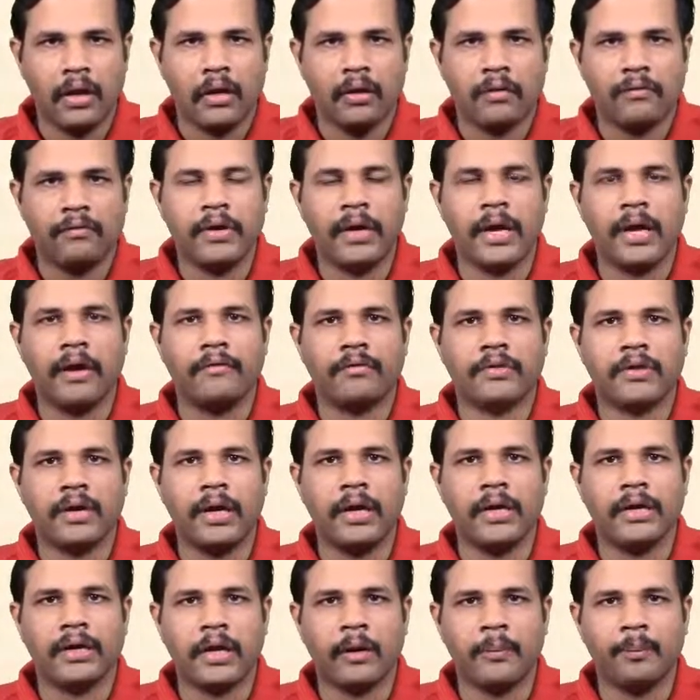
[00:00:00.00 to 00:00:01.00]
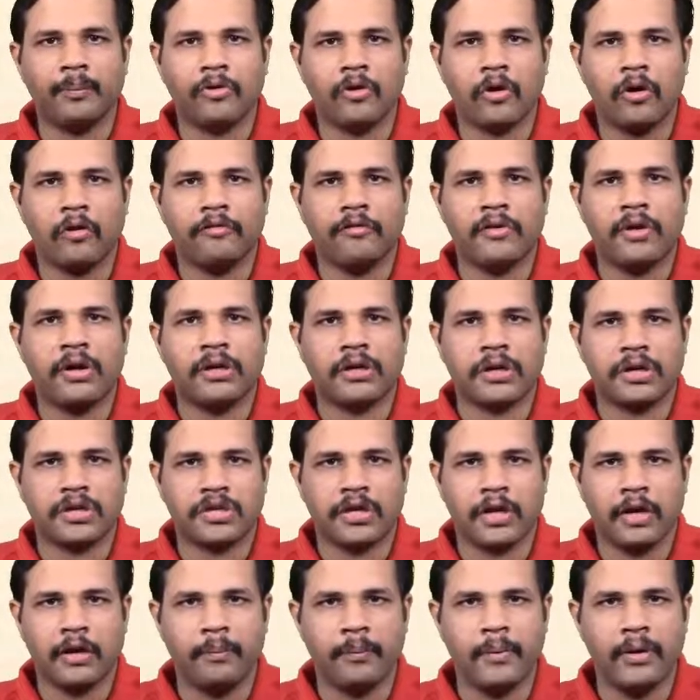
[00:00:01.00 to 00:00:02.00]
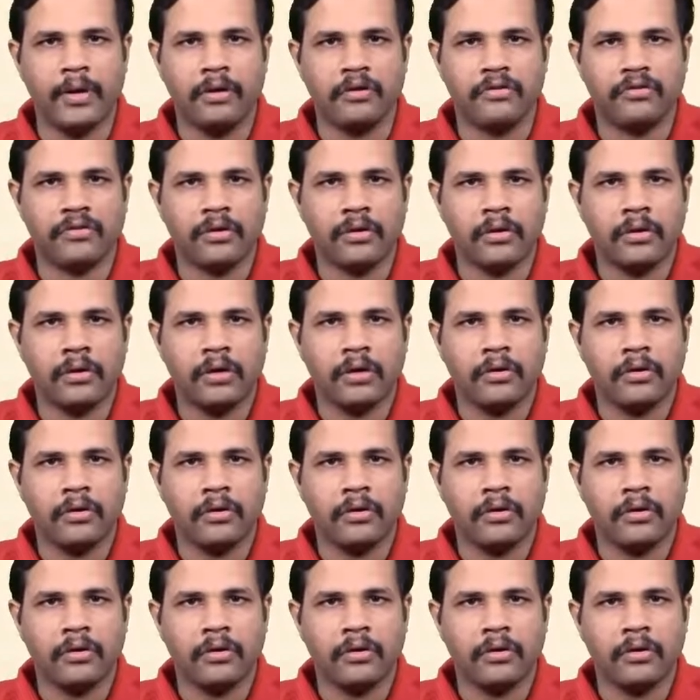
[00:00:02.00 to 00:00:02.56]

We have three types of treasury bills.